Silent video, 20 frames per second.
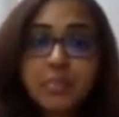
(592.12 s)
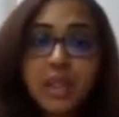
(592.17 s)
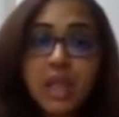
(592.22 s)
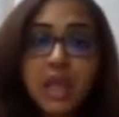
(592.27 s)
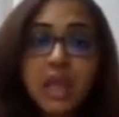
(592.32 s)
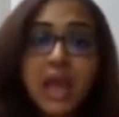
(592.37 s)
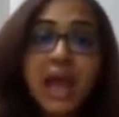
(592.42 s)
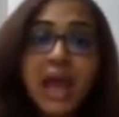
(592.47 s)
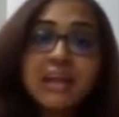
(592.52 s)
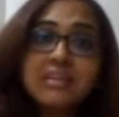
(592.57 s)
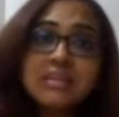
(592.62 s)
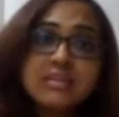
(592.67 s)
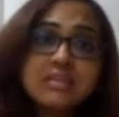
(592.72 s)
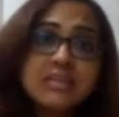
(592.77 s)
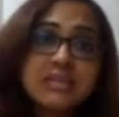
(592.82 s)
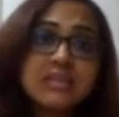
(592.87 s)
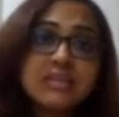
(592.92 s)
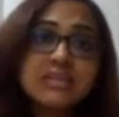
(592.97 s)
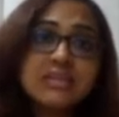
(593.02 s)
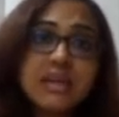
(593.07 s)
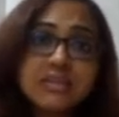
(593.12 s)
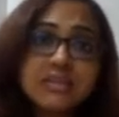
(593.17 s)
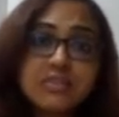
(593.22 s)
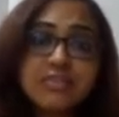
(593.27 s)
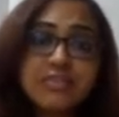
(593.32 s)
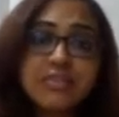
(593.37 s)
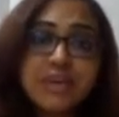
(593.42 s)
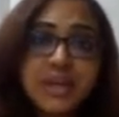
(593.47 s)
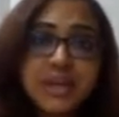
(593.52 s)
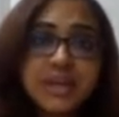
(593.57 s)
And the success
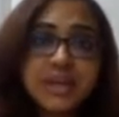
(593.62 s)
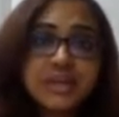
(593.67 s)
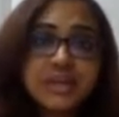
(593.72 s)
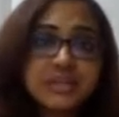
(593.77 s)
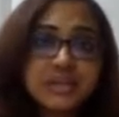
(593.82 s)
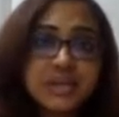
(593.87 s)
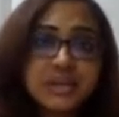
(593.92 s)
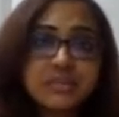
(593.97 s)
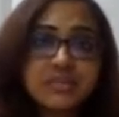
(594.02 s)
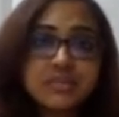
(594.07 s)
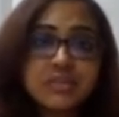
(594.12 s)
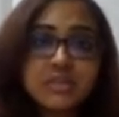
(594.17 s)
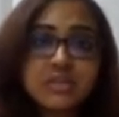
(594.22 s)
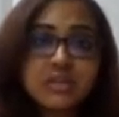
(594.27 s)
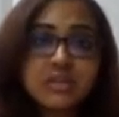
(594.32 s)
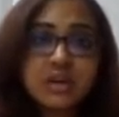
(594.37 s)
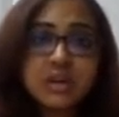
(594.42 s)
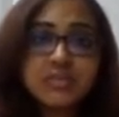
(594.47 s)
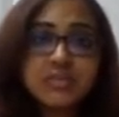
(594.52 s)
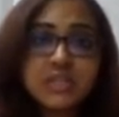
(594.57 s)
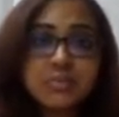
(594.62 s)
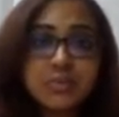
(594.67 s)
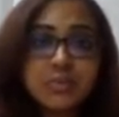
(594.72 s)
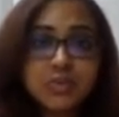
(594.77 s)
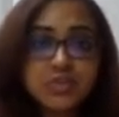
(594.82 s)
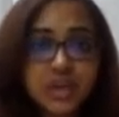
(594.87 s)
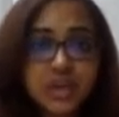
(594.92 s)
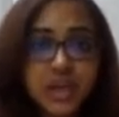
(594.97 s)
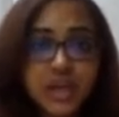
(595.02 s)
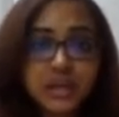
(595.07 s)
of any extension service
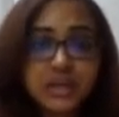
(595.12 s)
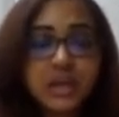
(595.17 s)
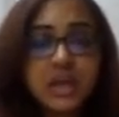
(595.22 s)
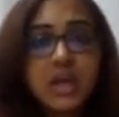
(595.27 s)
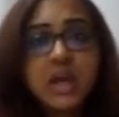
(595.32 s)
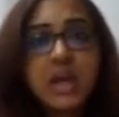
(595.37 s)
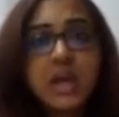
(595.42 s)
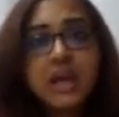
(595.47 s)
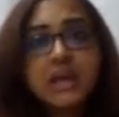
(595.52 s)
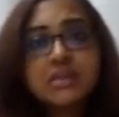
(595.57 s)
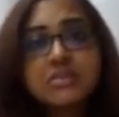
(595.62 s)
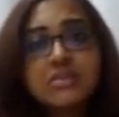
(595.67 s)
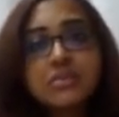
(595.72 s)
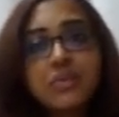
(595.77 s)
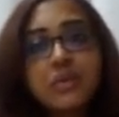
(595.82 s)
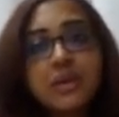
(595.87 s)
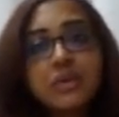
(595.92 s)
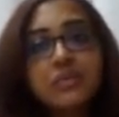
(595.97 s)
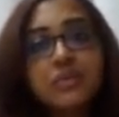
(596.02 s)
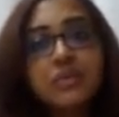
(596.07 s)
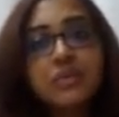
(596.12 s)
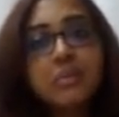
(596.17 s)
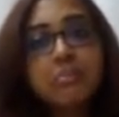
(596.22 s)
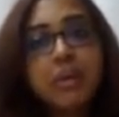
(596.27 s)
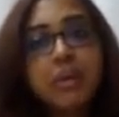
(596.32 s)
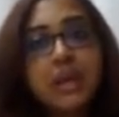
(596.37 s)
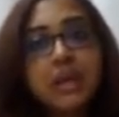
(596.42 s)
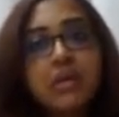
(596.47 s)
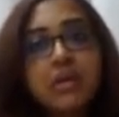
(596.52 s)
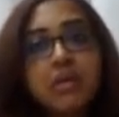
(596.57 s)
project is going to
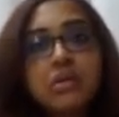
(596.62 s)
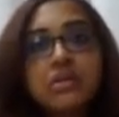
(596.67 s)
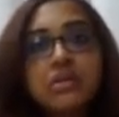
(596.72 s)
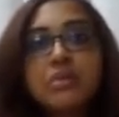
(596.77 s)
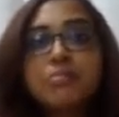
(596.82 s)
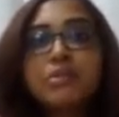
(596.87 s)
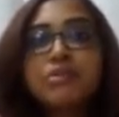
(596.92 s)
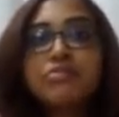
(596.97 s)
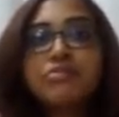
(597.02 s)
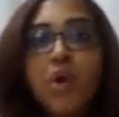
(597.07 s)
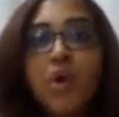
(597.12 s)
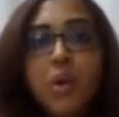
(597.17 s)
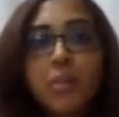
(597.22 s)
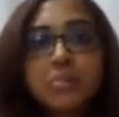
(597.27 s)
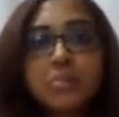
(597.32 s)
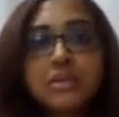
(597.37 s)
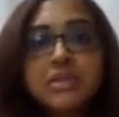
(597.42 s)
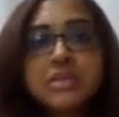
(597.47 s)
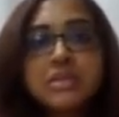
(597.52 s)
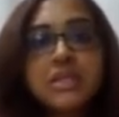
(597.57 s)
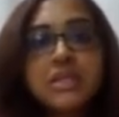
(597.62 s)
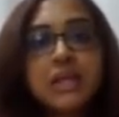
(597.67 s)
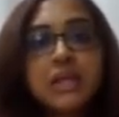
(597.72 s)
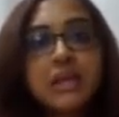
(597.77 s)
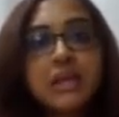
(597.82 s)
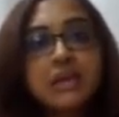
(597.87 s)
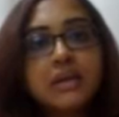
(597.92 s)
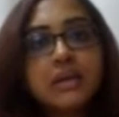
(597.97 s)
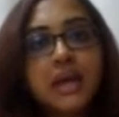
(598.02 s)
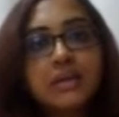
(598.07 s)
depend on the performance, the
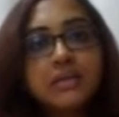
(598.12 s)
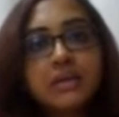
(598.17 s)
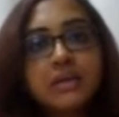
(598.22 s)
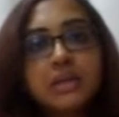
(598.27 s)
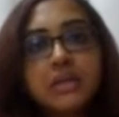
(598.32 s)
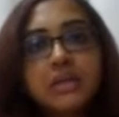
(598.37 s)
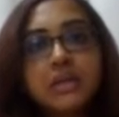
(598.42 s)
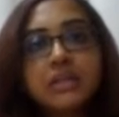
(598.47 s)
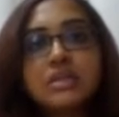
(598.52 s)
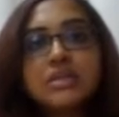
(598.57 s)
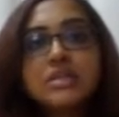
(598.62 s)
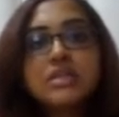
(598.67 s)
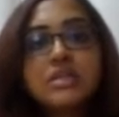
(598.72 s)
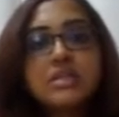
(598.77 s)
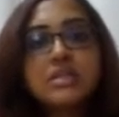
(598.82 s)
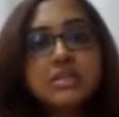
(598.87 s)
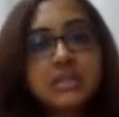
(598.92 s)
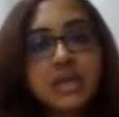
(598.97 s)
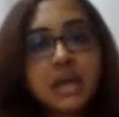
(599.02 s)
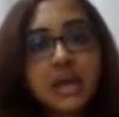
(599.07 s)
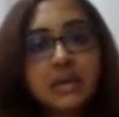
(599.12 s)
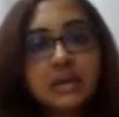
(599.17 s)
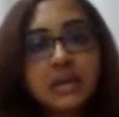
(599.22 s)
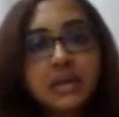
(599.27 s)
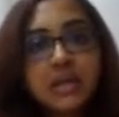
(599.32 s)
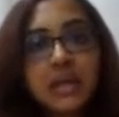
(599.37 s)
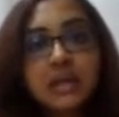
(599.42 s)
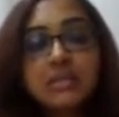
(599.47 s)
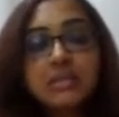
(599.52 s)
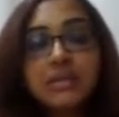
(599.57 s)
integrity, the
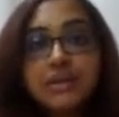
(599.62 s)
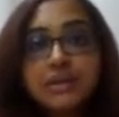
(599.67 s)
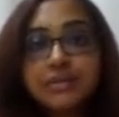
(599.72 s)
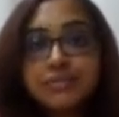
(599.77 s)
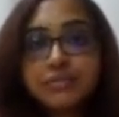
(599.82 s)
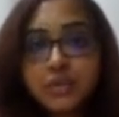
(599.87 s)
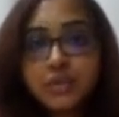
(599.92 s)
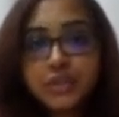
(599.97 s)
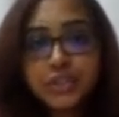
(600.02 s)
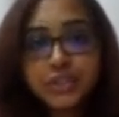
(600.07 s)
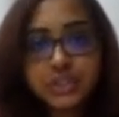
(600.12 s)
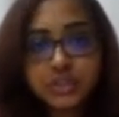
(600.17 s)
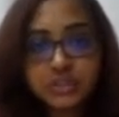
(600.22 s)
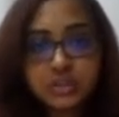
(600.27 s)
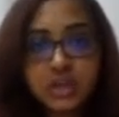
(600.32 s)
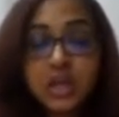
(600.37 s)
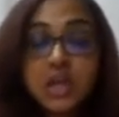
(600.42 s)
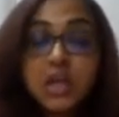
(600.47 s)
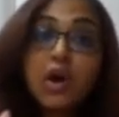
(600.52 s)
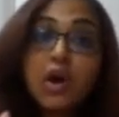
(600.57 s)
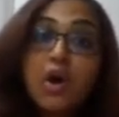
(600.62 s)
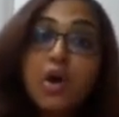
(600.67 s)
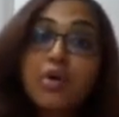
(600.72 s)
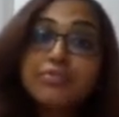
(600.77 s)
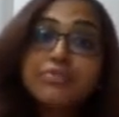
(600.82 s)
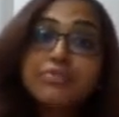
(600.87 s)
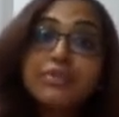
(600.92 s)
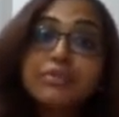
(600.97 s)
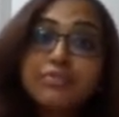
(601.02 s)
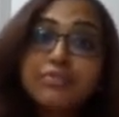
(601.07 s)
sincerity, and the devotion
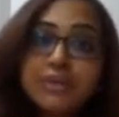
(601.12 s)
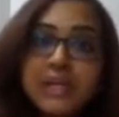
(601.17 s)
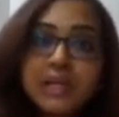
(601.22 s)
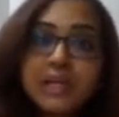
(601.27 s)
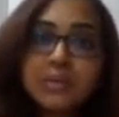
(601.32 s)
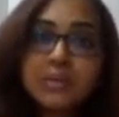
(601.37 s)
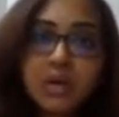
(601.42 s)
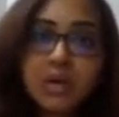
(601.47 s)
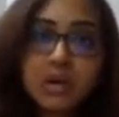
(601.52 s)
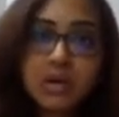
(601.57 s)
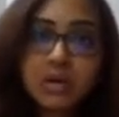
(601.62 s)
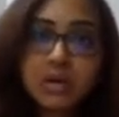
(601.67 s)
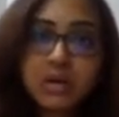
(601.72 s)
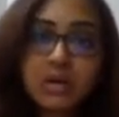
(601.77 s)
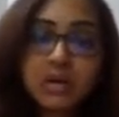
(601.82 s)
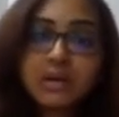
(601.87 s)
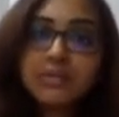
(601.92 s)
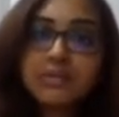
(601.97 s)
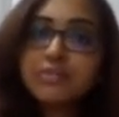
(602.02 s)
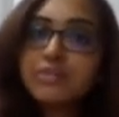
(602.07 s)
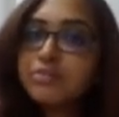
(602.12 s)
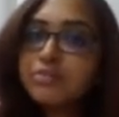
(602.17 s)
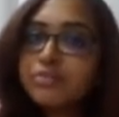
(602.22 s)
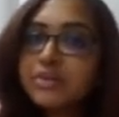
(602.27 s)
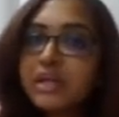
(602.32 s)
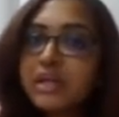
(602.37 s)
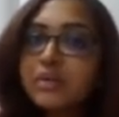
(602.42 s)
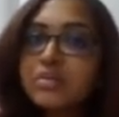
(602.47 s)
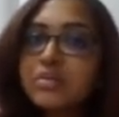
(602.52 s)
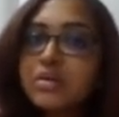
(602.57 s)
of the field worker. If the
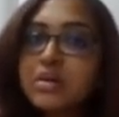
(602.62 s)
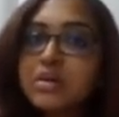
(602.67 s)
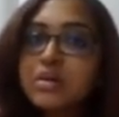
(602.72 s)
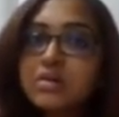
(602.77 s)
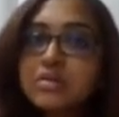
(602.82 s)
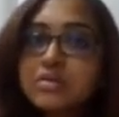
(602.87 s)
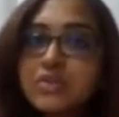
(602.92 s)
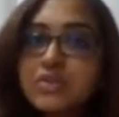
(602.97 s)
field worker is